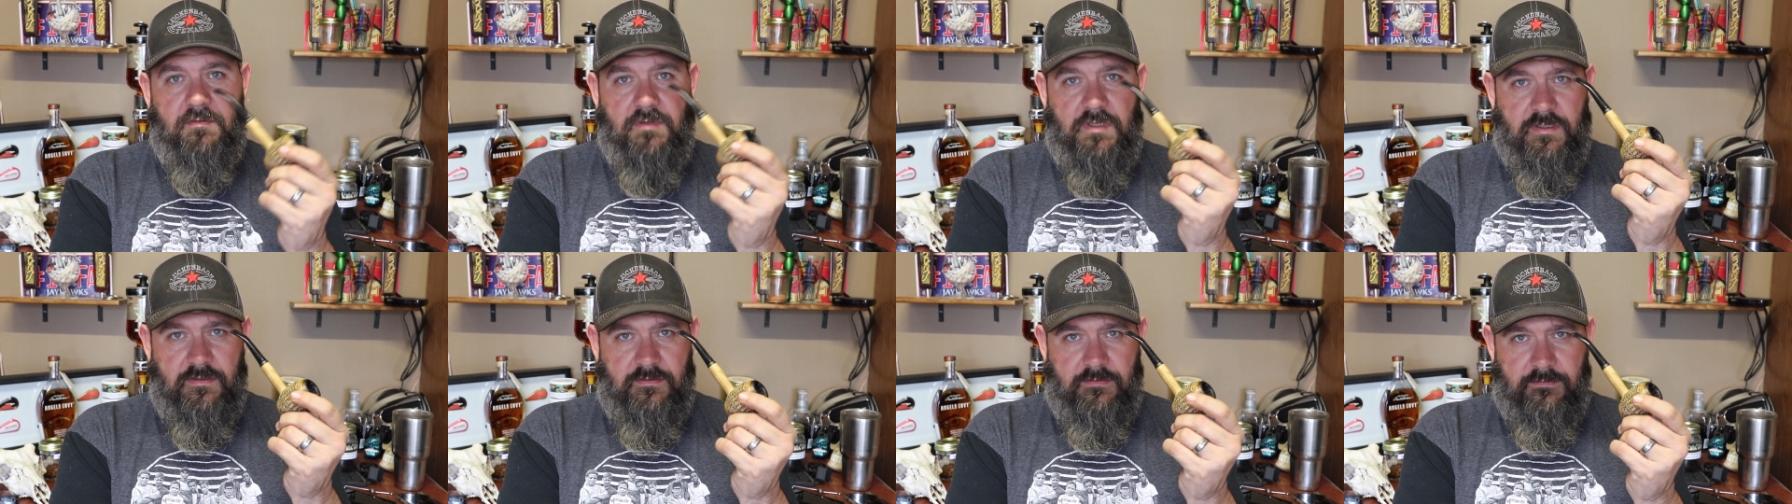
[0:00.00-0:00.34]

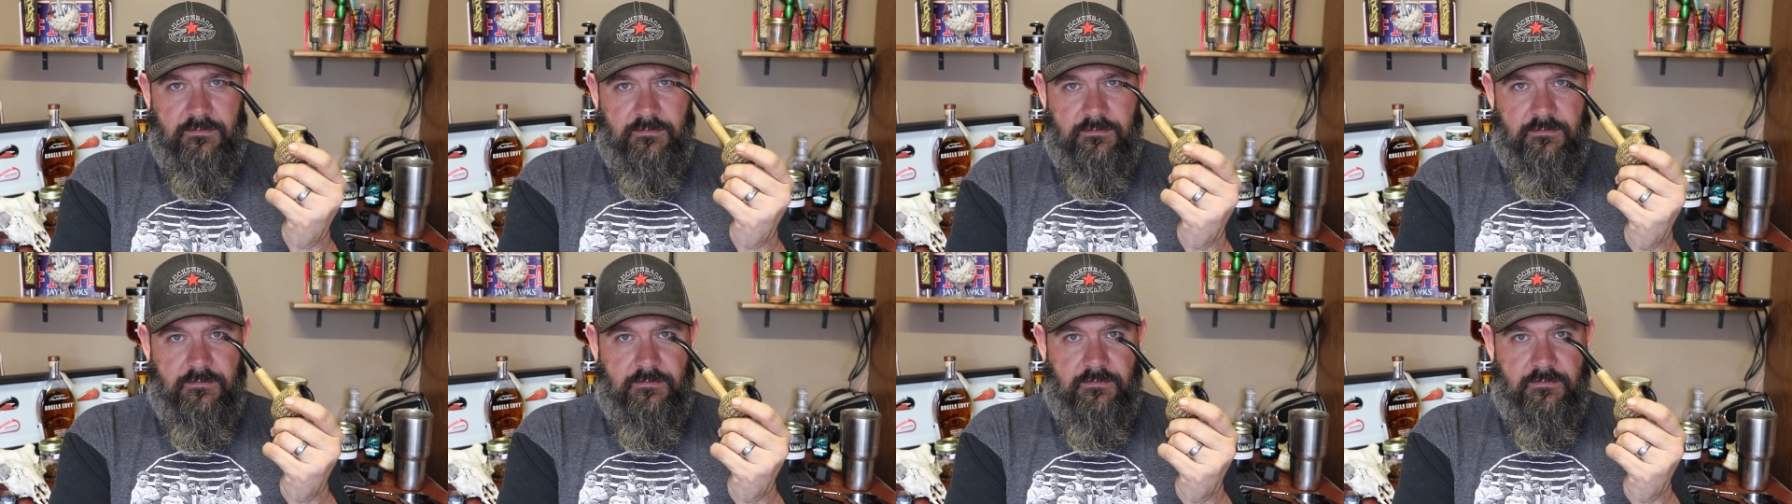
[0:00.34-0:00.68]
Well,
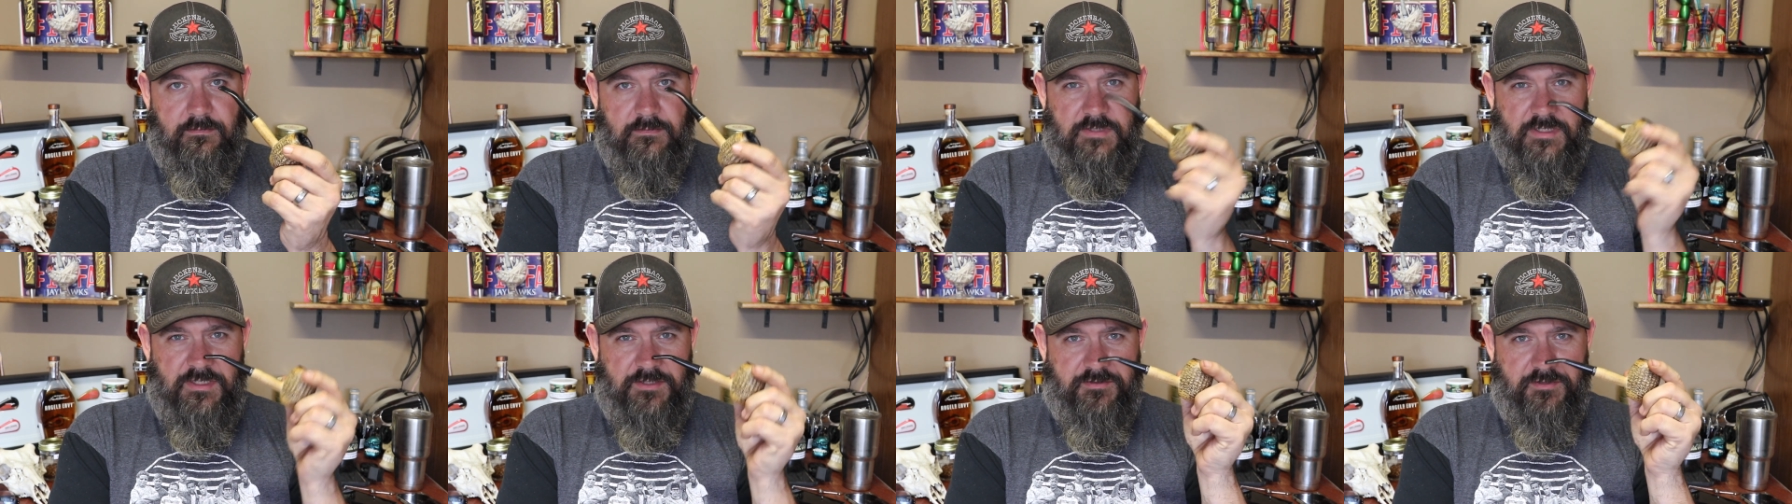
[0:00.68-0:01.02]

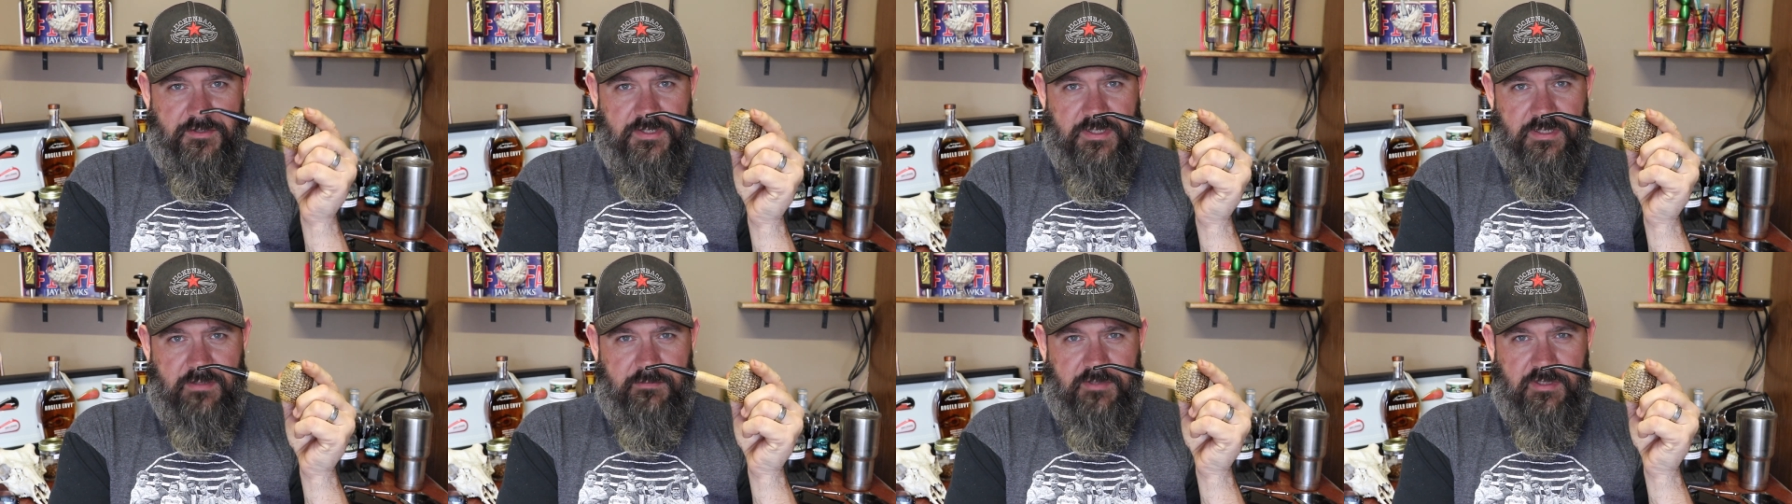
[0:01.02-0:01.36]
Country
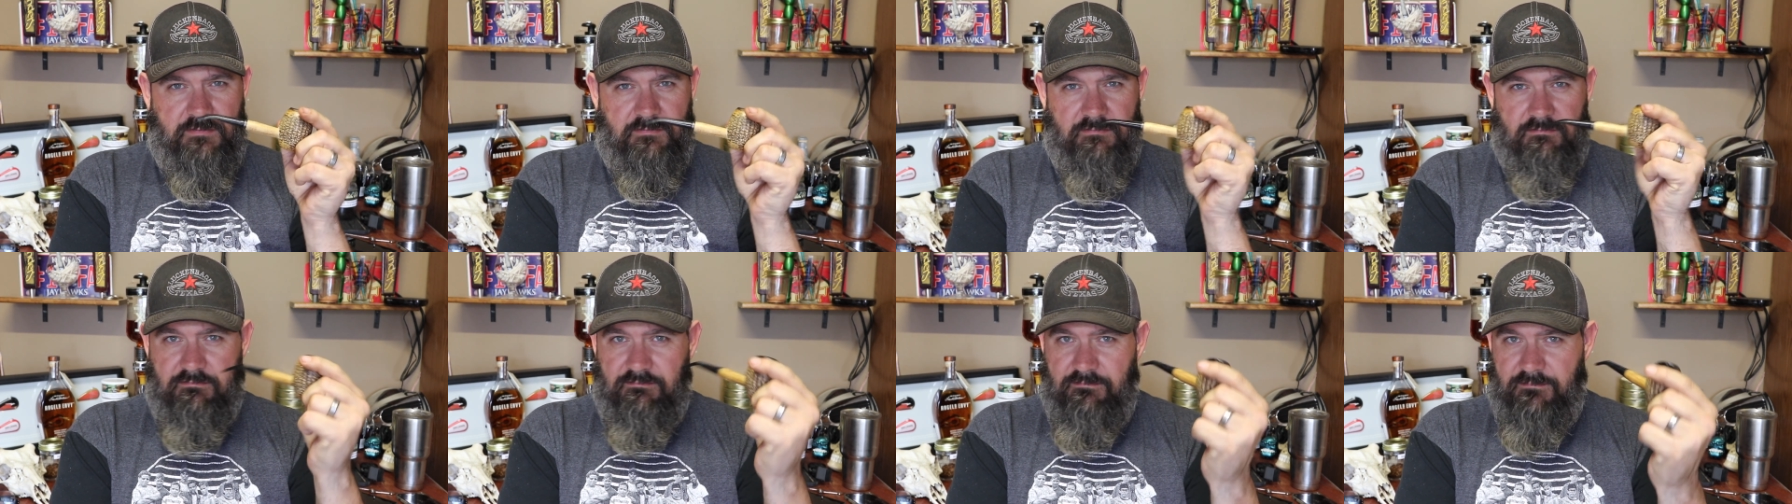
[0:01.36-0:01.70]

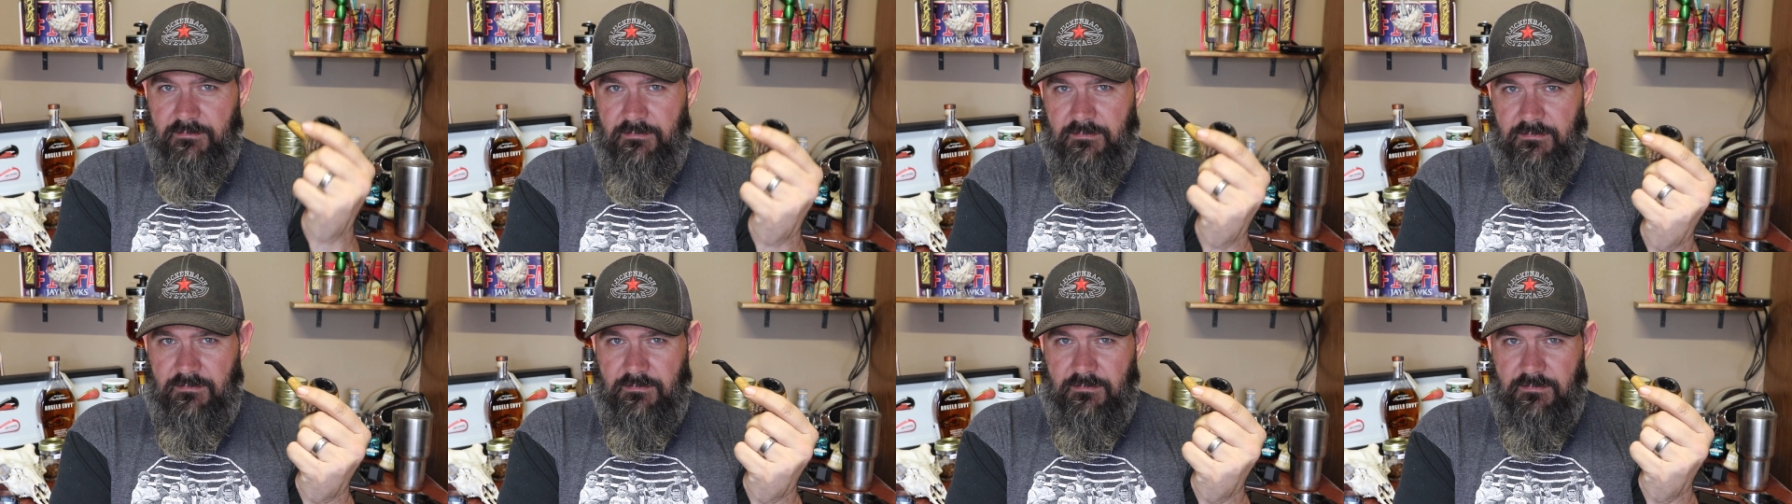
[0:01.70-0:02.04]
Gentleman,
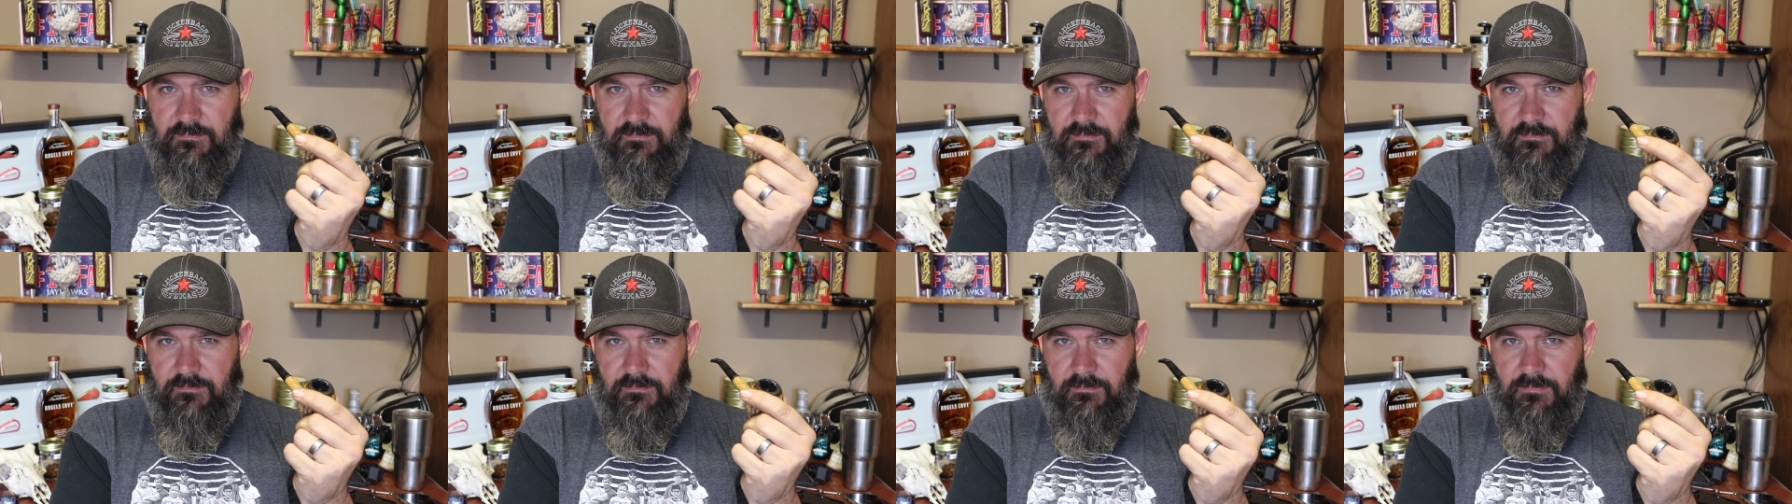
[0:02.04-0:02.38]

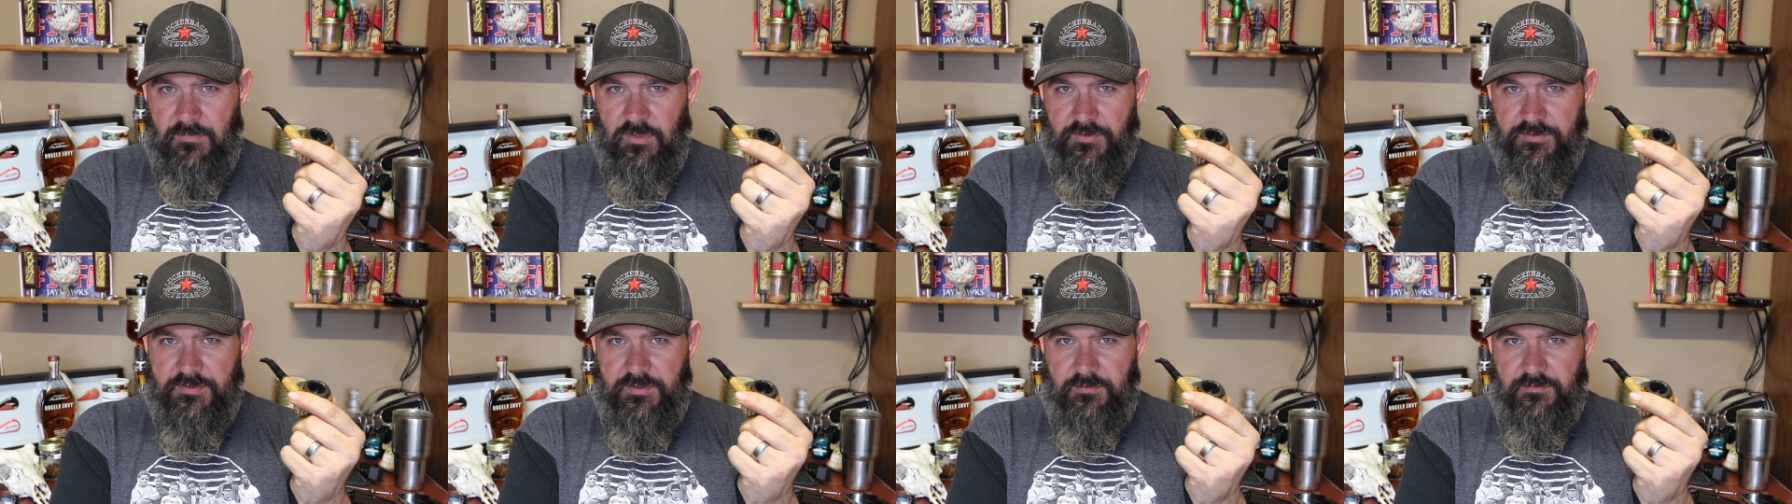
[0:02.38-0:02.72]

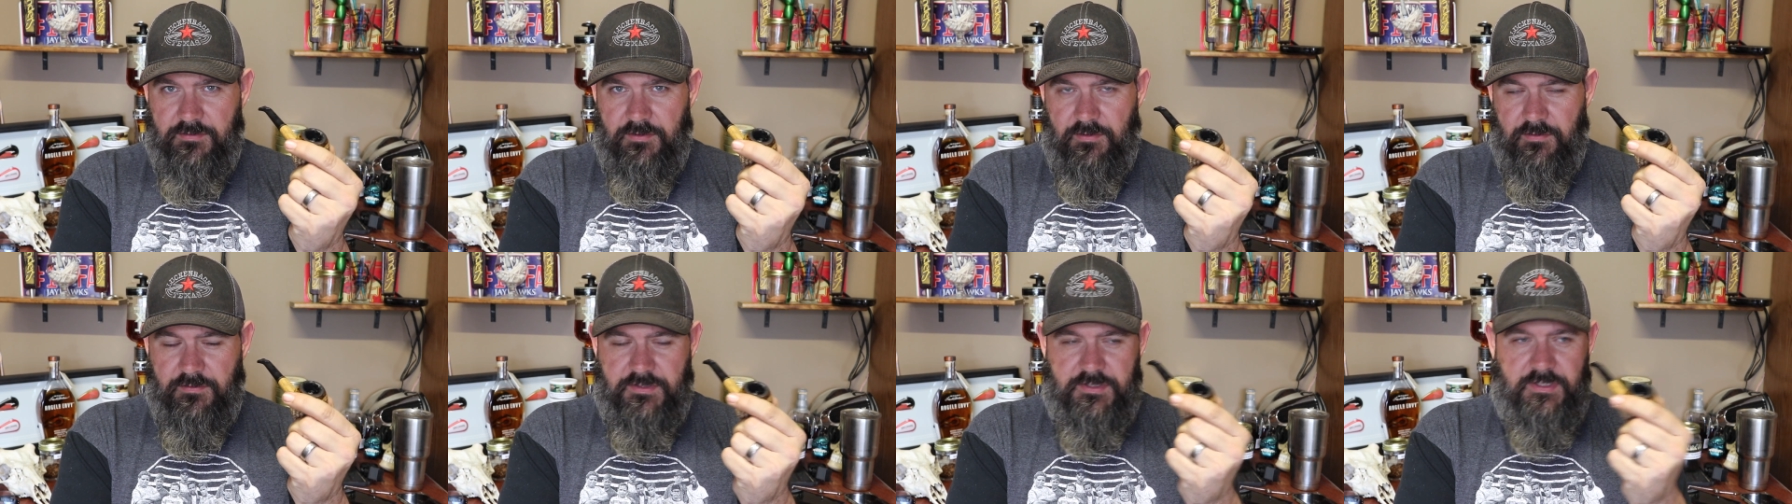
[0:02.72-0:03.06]
Molto
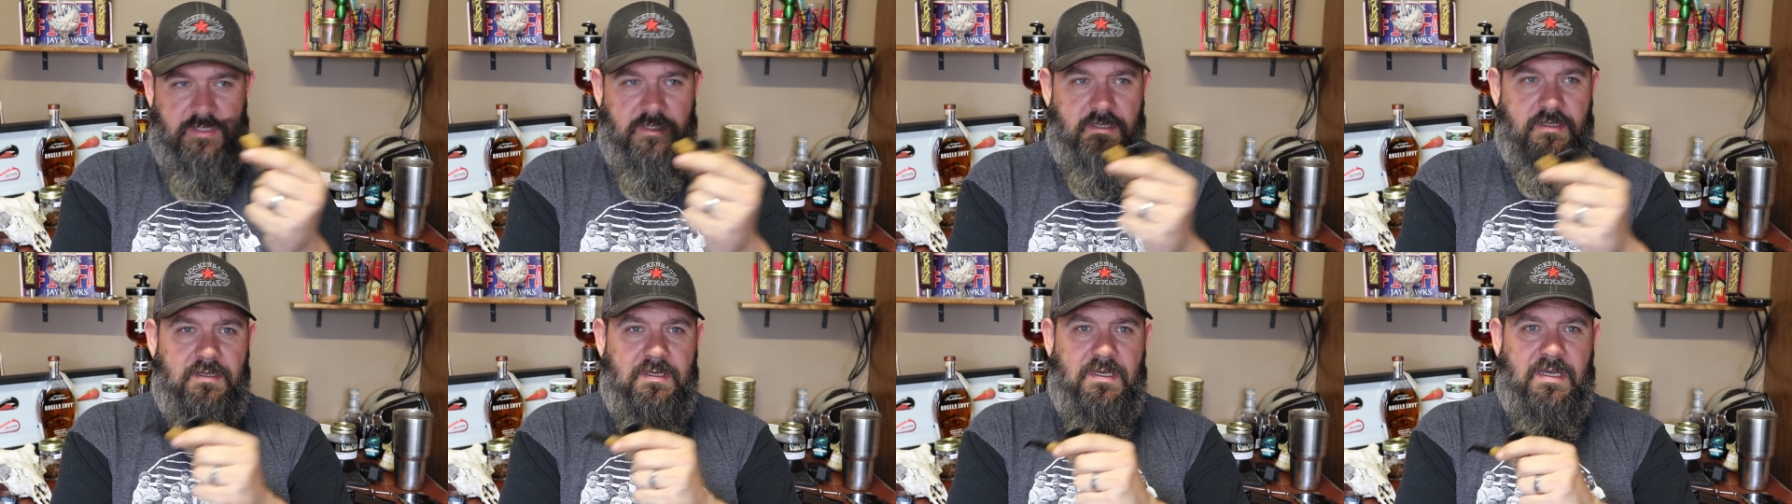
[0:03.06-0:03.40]

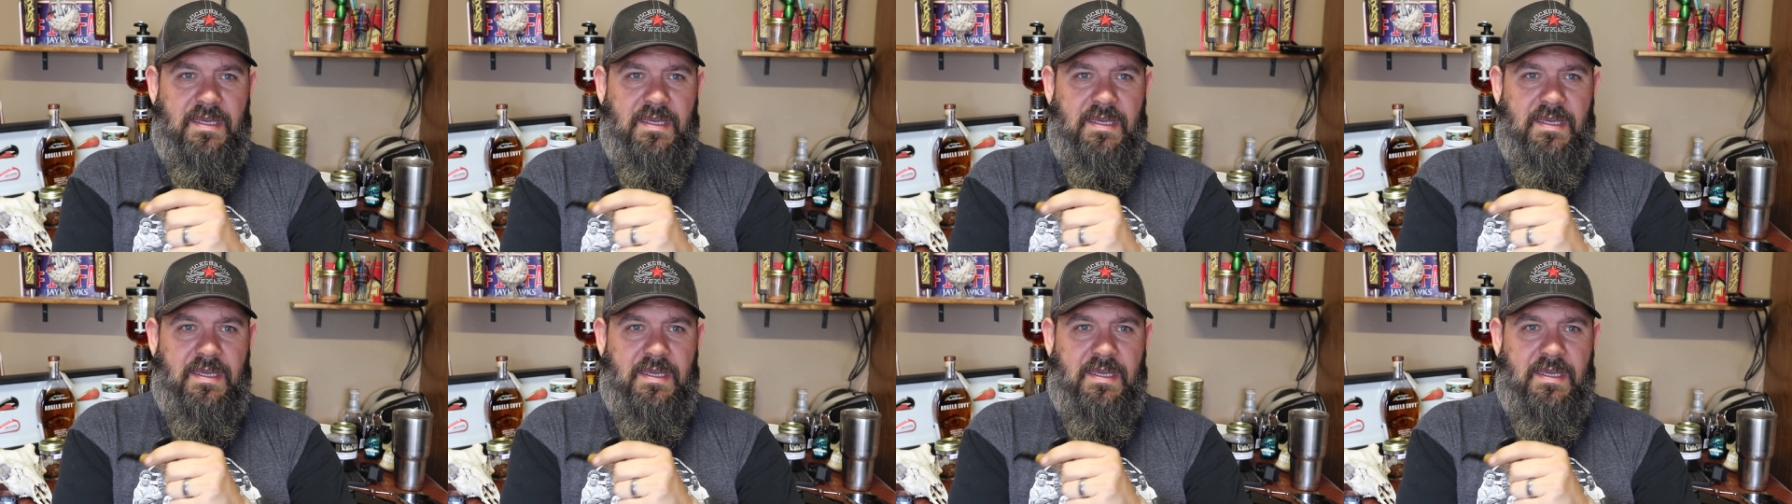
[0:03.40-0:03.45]
Dolce.